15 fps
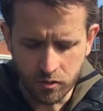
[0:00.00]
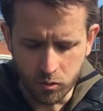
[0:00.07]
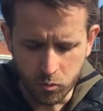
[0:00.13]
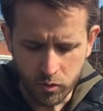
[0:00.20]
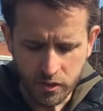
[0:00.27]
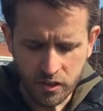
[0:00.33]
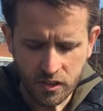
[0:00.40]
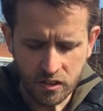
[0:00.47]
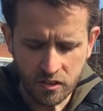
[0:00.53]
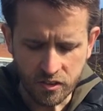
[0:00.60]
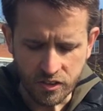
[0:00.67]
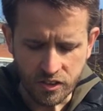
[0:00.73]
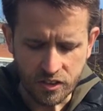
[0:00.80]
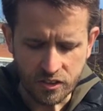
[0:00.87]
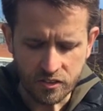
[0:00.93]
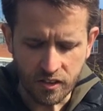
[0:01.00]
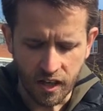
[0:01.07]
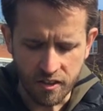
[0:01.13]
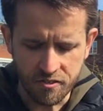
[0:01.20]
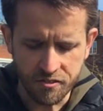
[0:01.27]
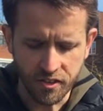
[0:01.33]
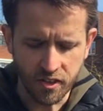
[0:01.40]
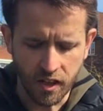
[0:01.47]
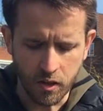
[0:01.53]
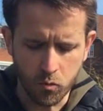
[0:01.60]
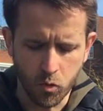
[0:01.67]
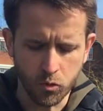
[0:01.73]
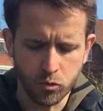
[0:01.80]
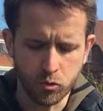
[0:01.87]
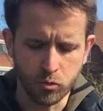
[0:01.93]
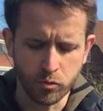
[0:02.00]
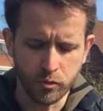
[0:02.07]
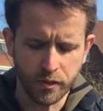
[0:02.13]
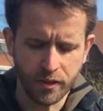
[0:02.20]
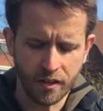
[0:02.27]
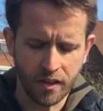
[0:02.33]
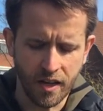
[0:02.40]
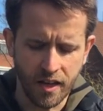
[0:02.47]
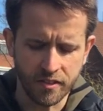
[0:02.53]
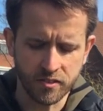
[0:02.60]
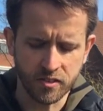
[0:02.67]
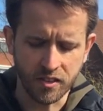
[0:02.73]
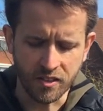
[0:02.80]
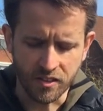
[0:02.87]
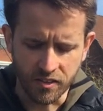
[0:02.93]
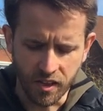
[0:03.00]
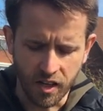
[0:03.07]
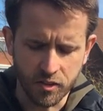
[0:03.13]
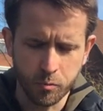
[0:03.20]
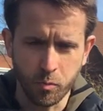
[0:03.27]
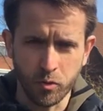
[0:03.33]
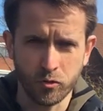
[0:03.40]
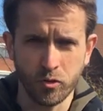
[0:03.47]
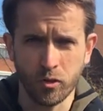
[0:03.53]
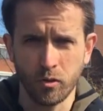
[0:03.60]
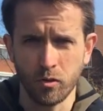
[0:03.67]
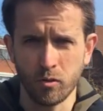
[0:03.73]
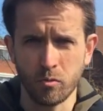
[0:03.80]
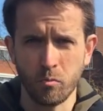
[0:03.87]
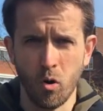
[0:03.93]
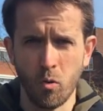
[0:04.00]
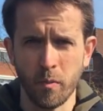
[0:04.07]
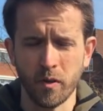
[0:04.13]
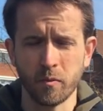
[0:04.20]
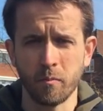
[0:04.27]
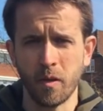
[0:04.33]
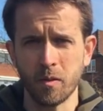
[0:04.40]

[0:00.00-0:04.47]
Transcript: Real need I feel I want to realize in that particular moment.